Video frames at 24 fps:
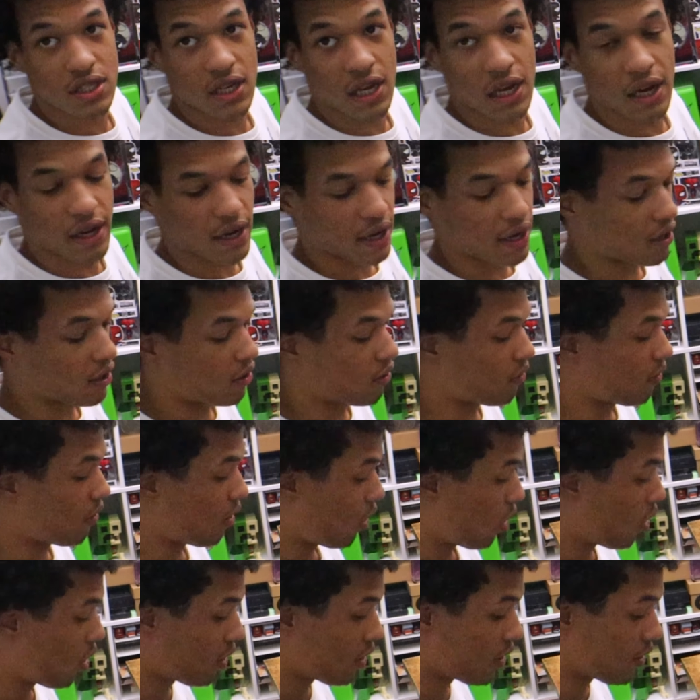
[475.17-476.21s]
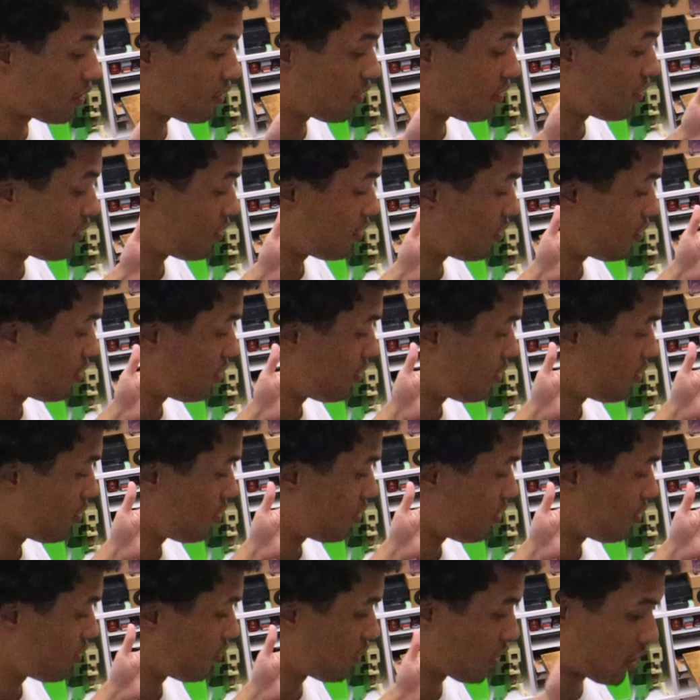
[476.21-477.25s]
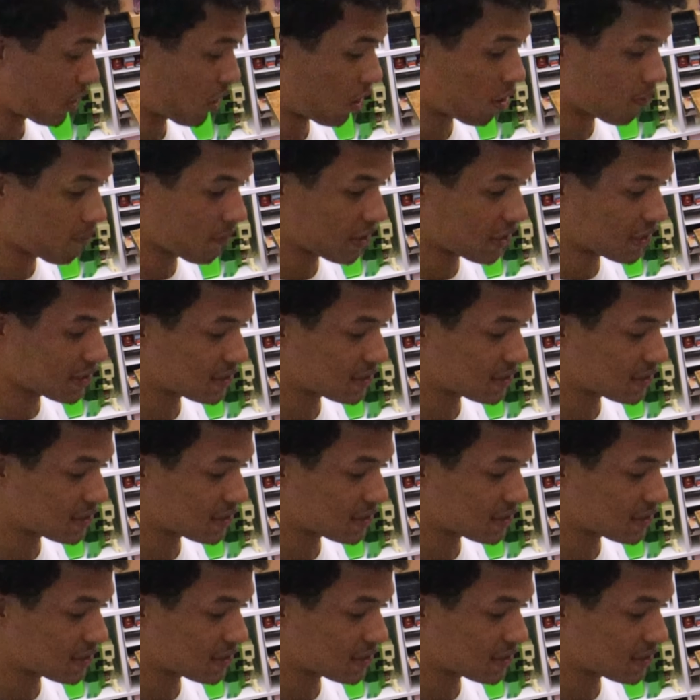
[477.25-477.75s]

to cut out on the garment